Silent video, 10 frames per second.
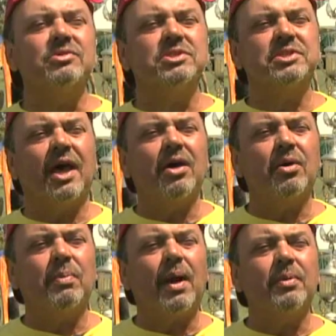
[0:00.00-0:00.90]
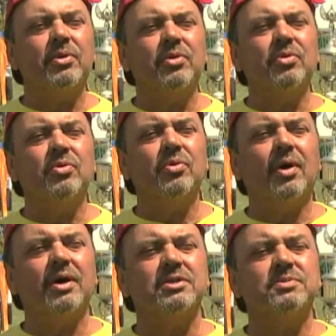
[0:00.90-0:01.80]
Louis style barbecue
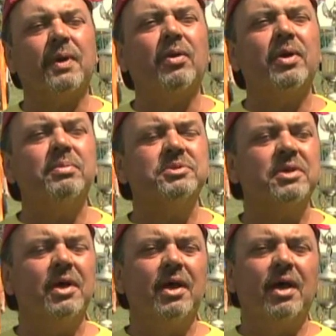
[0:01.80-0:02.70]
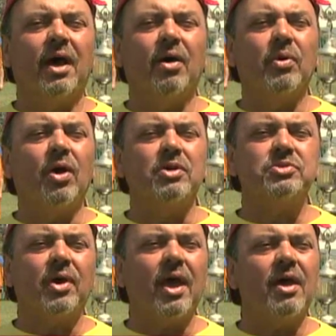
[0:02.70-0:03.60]
uh, spare ribs. Uh, we
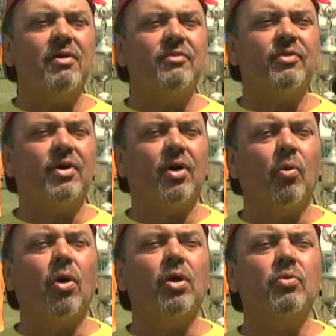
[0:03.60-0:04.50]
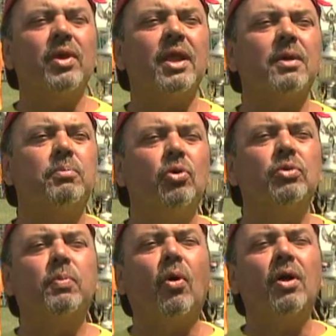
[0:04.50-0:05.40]
also have uh, award-winning
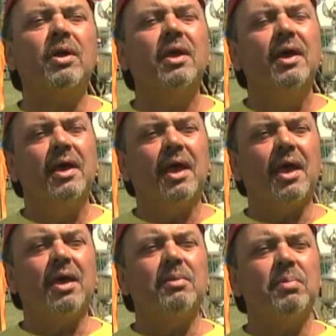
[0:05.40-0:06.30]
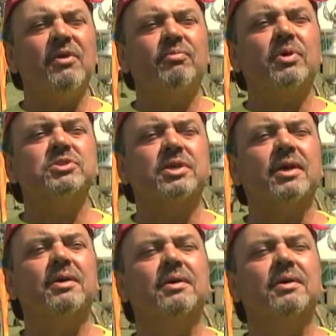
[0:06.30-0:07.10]
pulled pork and beef brisket.